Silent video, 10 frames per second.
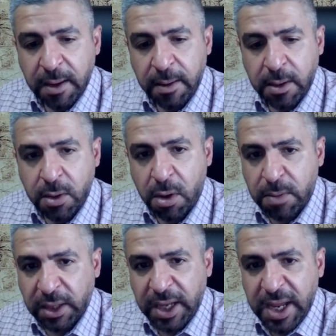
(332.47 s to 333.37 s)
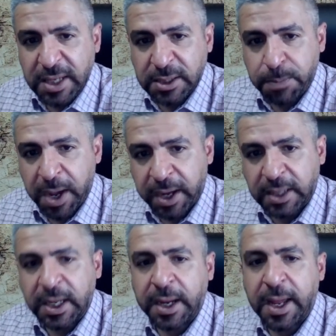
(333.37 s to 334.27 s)
normal
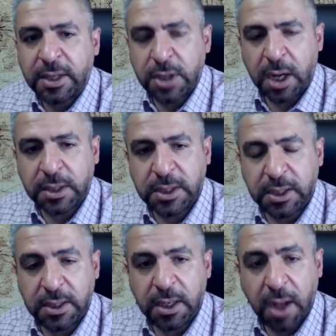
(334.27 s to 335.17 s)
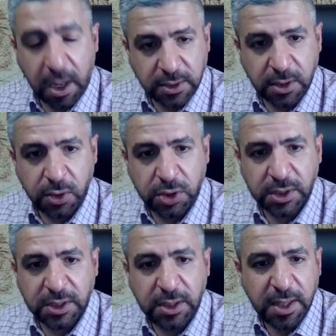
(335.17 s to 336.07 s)
inspiratory HRCT, high resolution
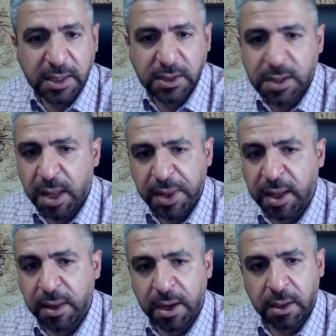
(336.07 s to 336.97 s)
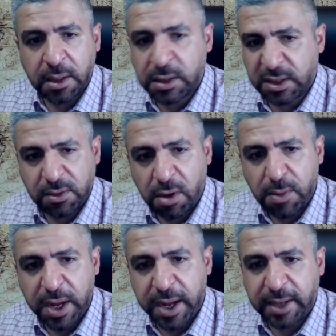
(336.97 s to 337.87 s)
CT, there is nothing there. It's normally
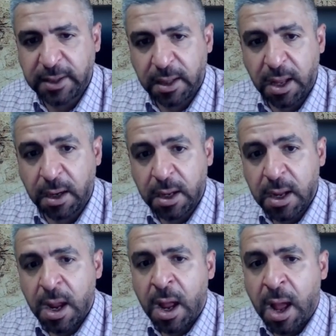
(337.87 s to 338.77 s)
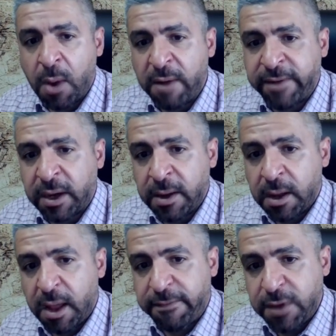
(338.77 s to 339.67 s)
aerated lung. However,
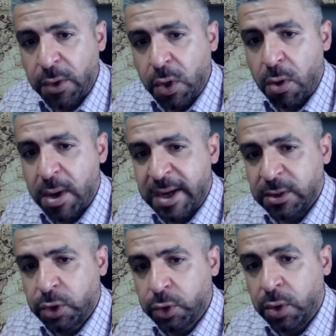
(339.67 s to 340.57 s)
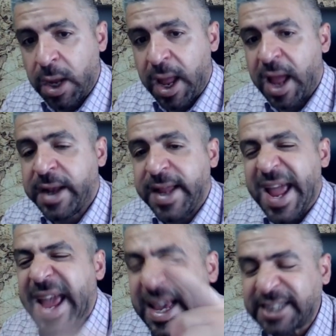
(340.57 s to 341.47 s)
if you go and do an
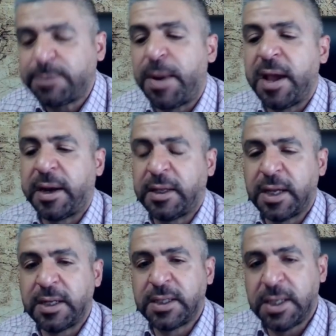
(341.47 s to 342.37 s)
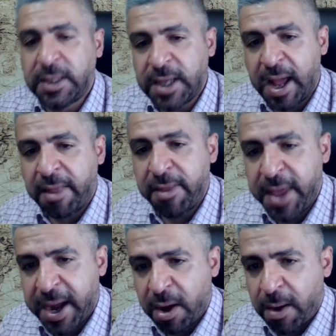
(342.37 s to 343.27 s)
expiratory CT, and then
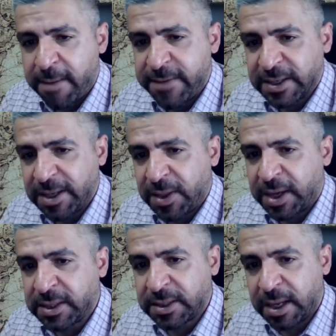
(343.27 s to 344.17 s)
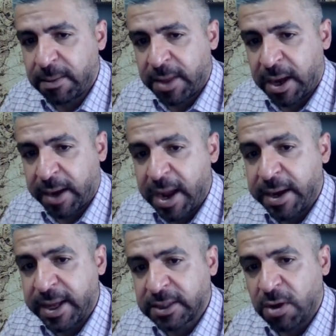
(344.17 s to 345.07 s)
obviously there are
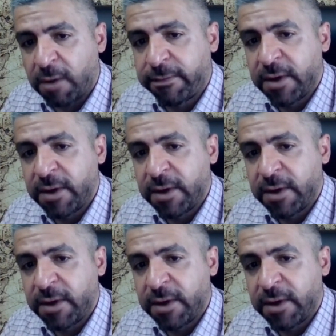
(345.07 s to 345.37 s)
areas of